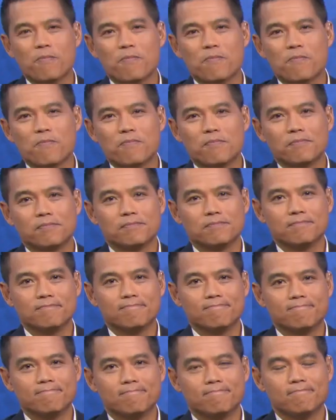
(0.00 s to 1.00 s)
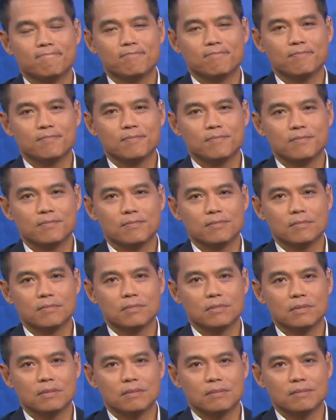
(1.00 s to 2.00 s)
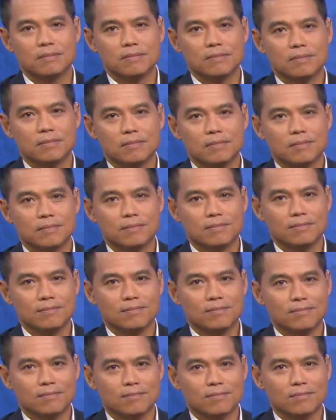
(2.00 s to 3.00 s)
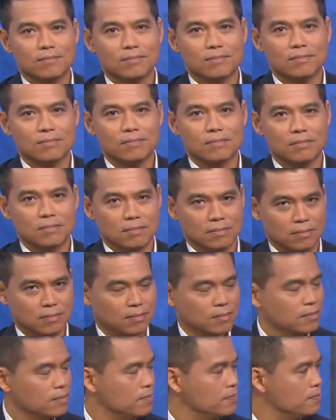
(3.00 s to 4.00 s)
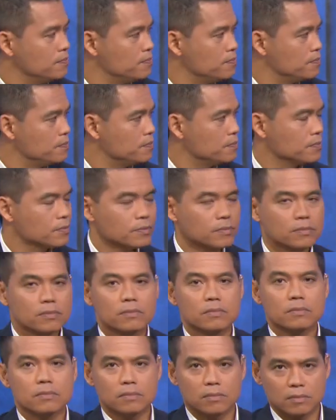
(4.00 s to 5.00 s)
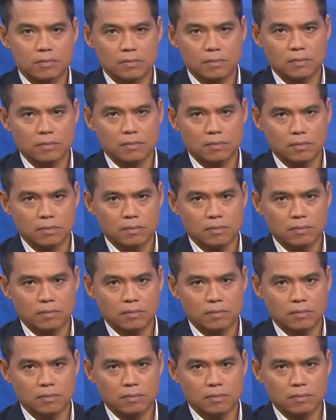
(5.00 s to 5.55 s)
(silent)